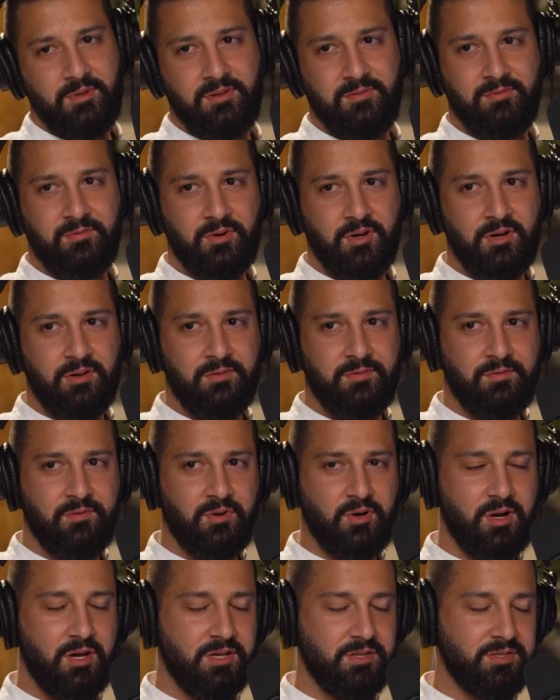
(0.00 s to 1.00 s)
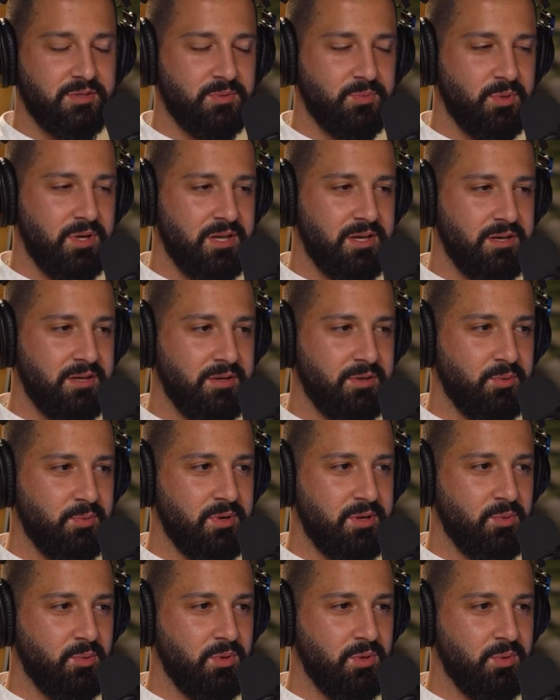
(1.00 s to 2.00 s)
I mean, for us,
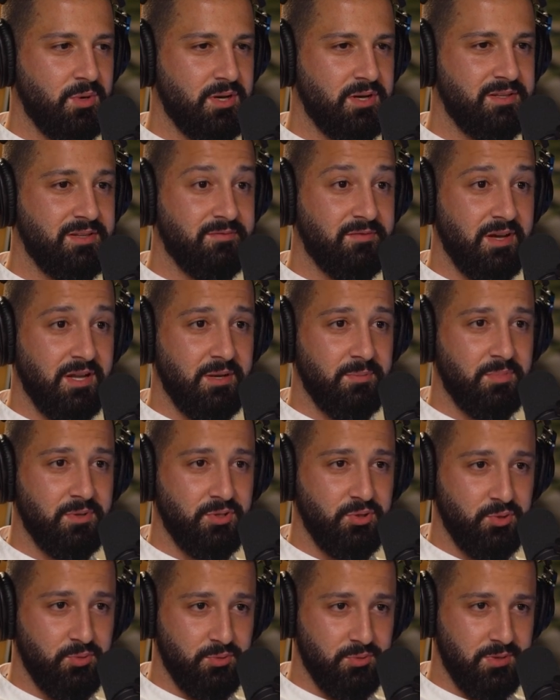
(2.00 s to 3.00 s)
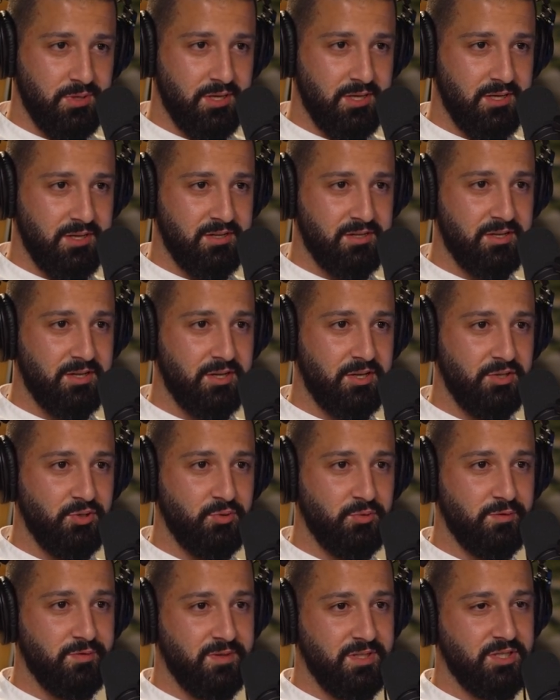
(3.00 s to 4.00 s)
when we want to develop
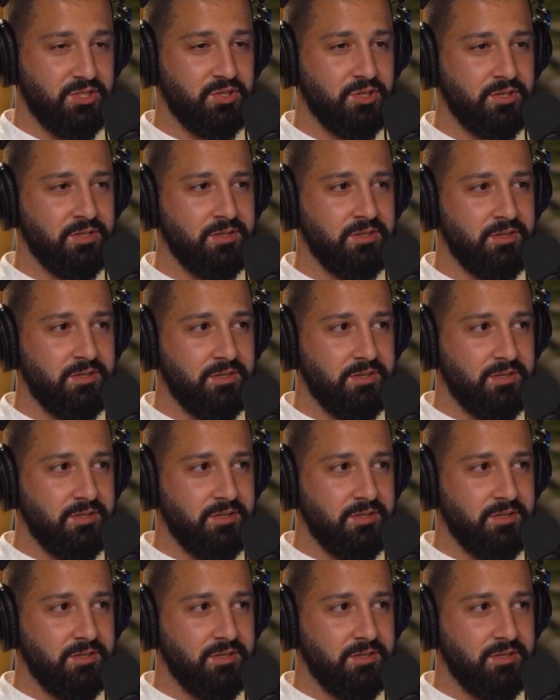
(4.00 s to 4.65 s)
a new feature,